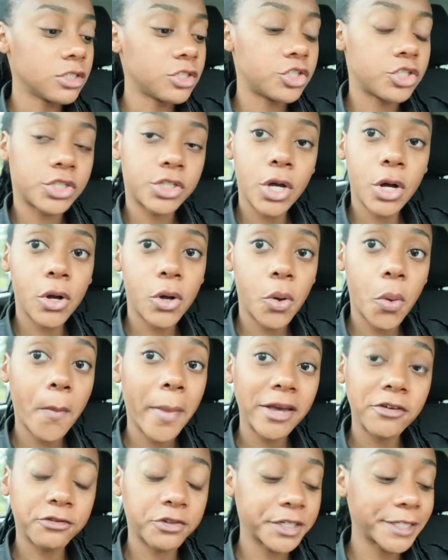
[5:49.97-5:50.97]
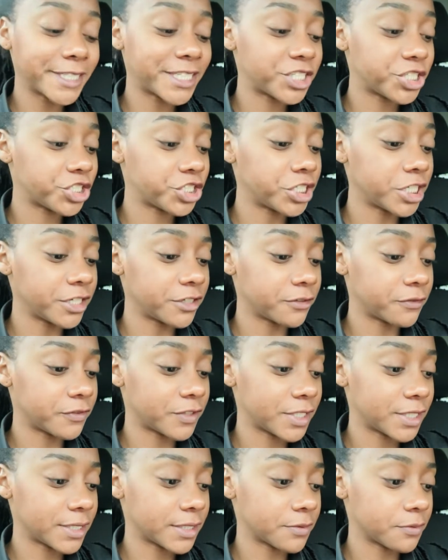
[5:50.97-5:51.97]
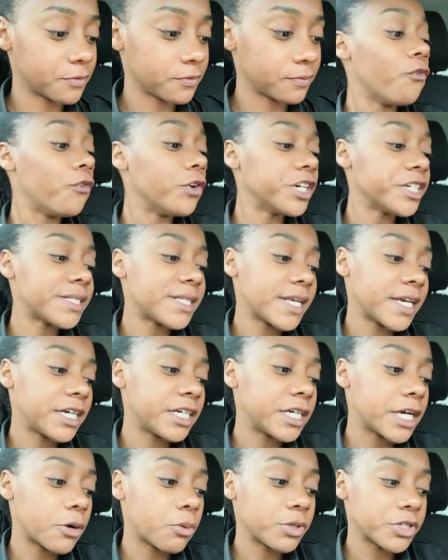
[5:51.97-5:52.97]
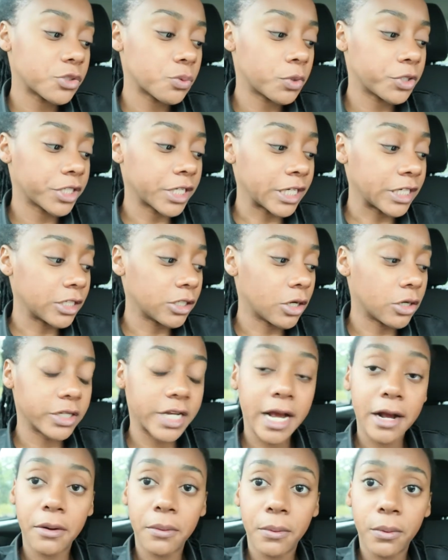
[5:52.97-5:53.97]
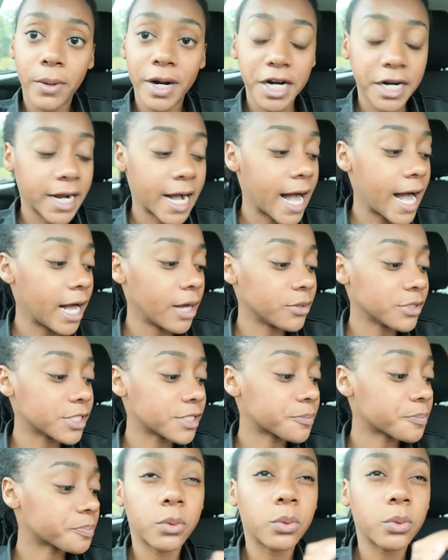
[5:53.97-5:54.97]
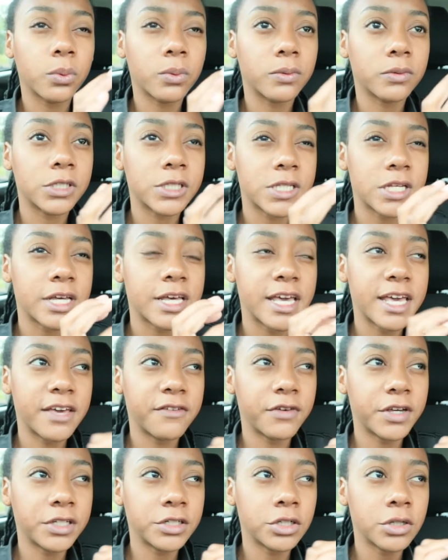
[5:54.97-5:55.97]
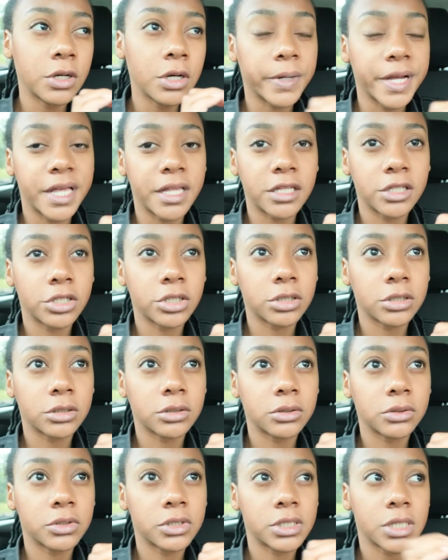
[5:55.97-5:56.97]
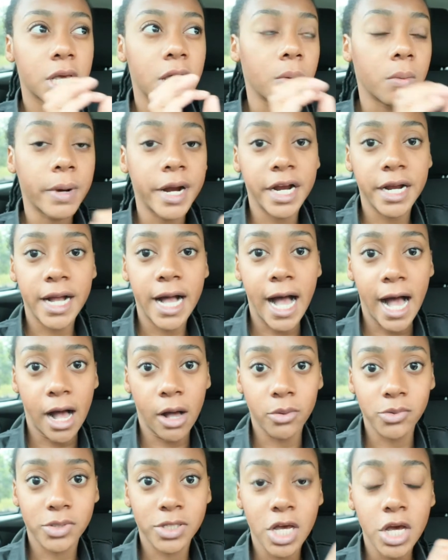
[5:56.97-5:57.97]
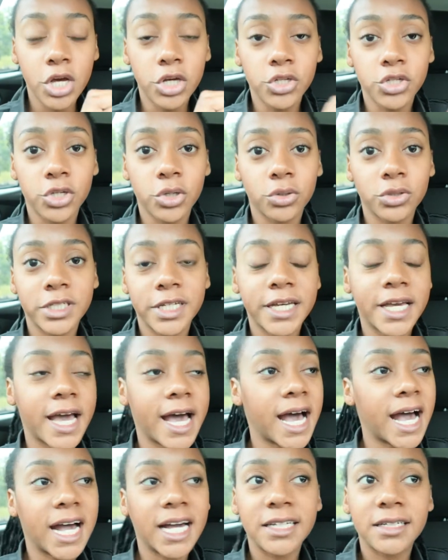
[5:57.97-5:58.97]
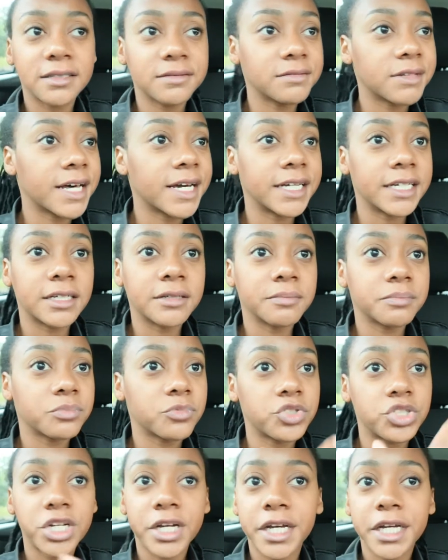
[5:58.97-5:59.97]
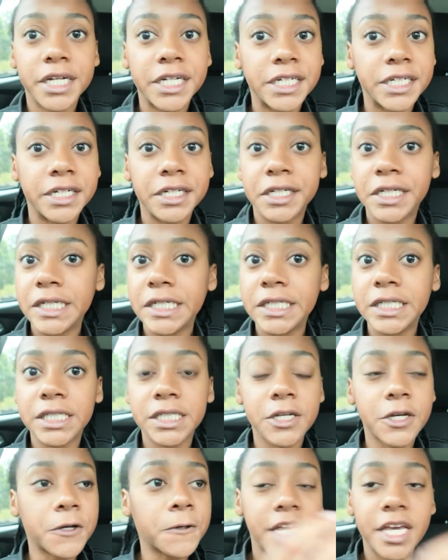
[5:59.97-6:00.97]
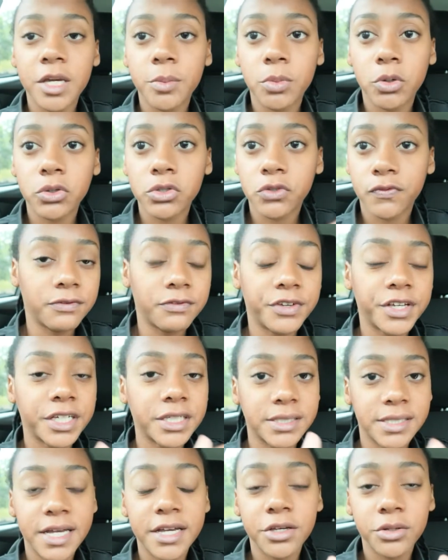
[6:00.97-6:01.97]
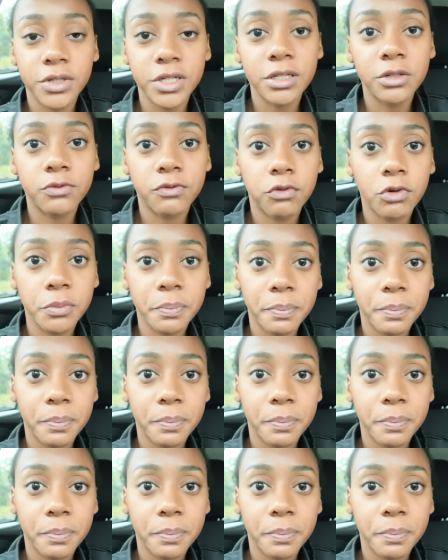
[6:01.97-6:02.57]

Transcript: So my first shifts. First here, I was working on a warehouse. It was an event rentals warehouse. So they had like chairs, tables, things that you need for